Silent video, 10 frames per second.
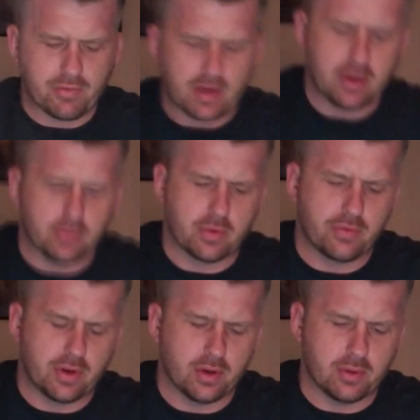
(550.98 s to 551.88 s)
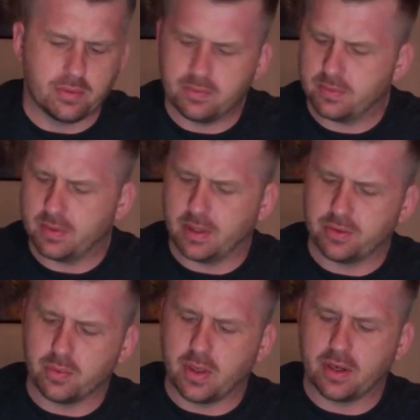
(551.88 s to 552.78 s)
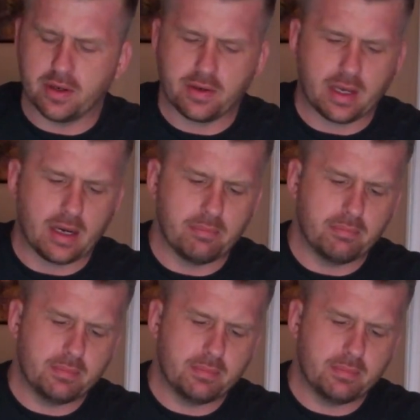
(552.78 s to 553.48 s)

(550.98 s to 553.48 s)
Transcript: final review, I'll do one at a time.